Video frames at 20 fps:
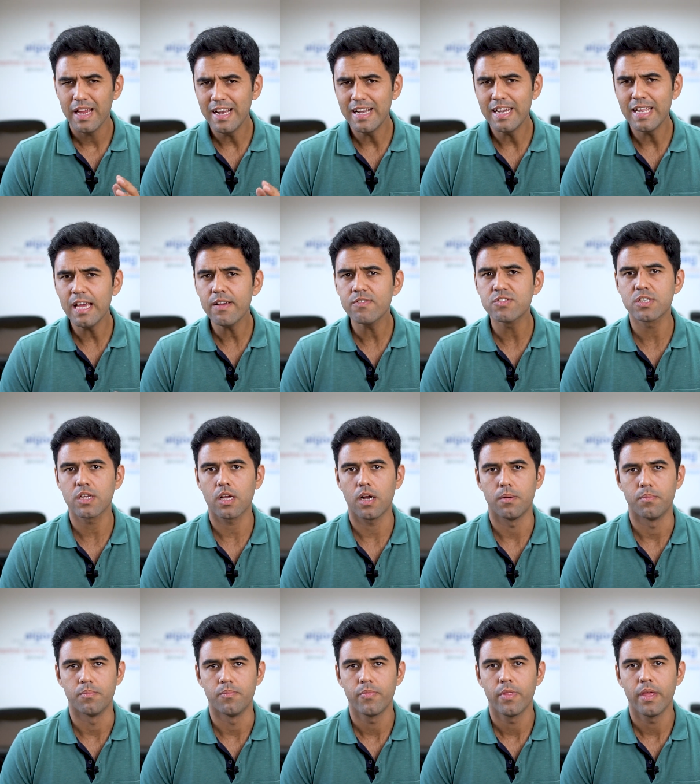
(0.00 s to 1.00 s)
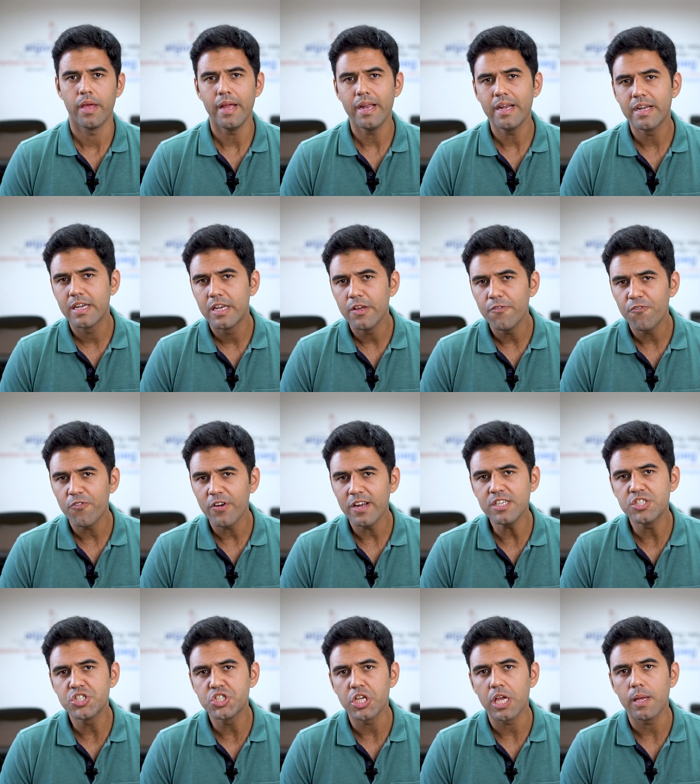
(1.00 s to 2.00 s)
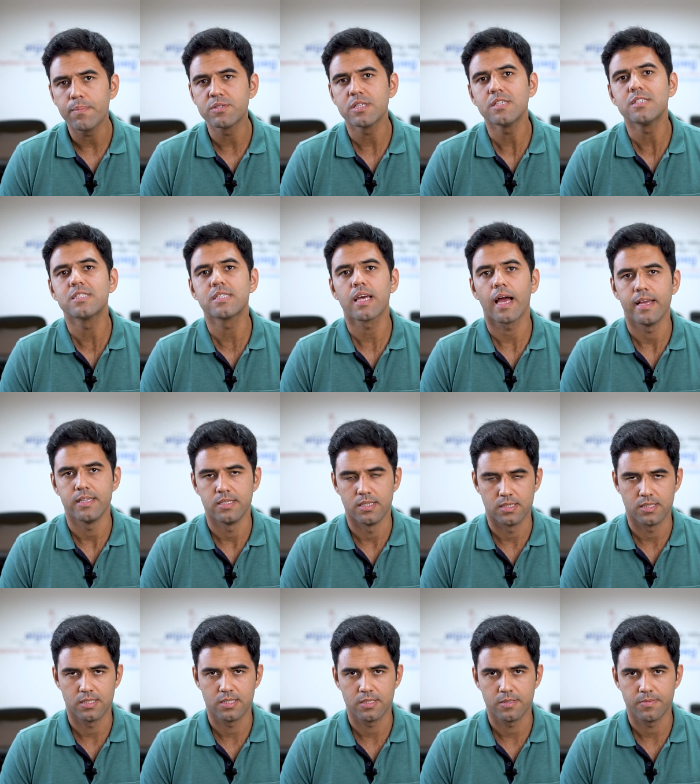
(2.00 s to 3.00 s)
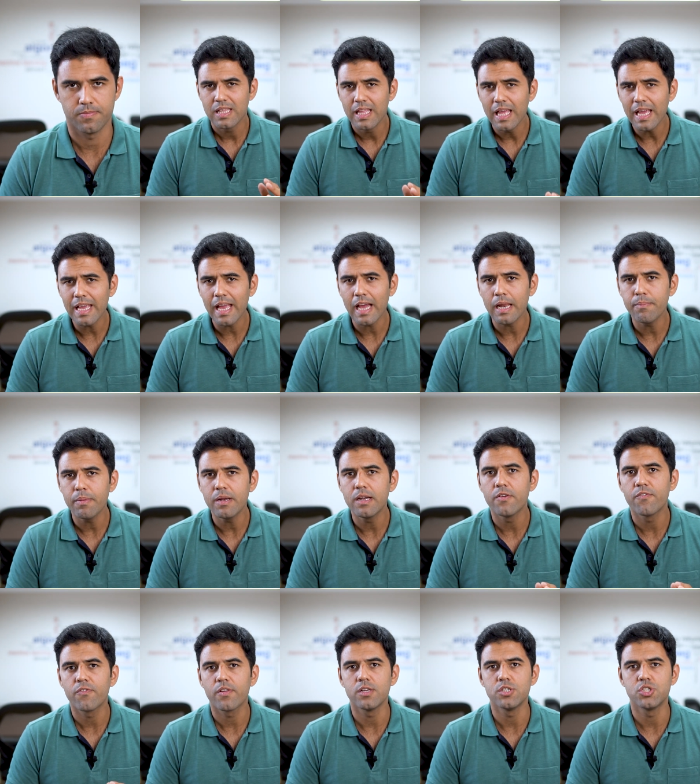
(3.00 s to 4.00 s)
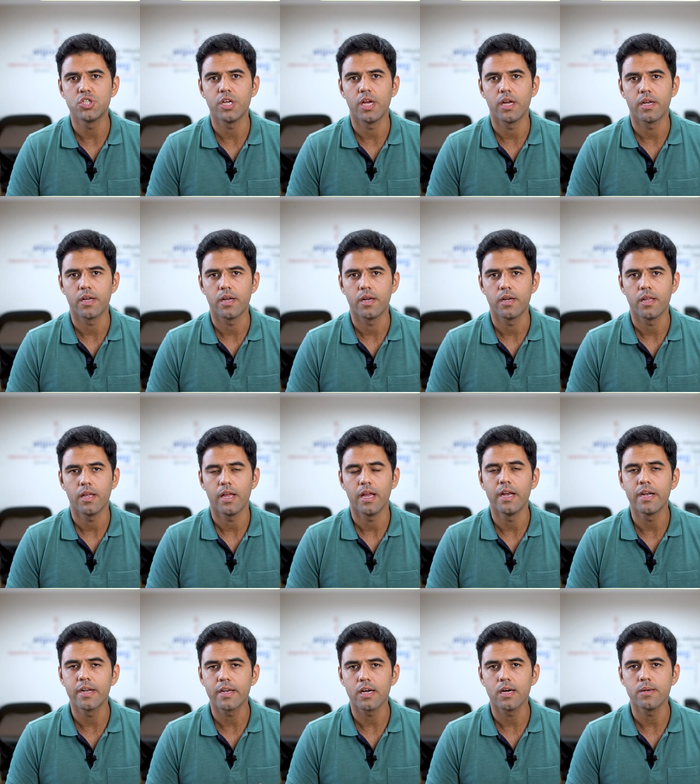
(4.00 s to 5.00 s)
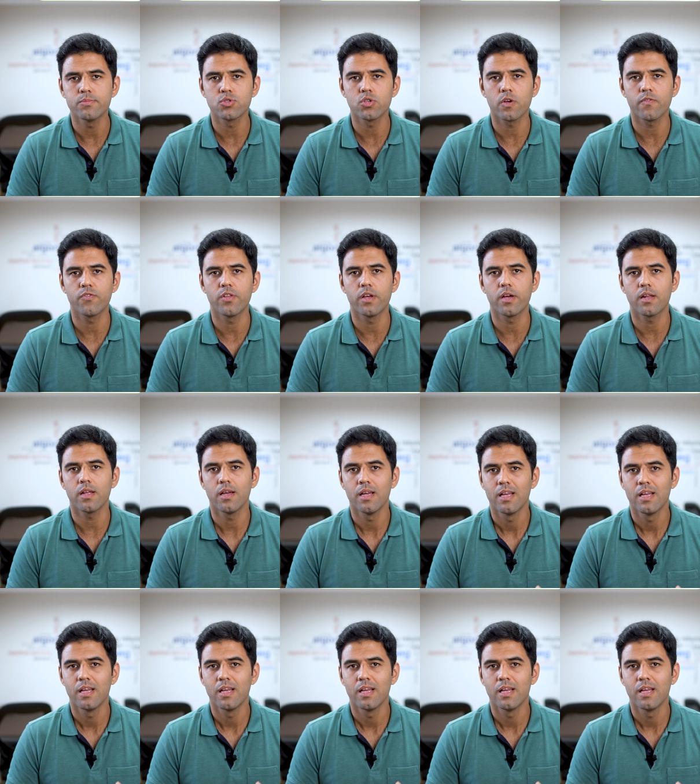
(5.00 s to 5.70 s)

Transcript: ETFs come in different shapes and sizes. They can be differentiated in terms of their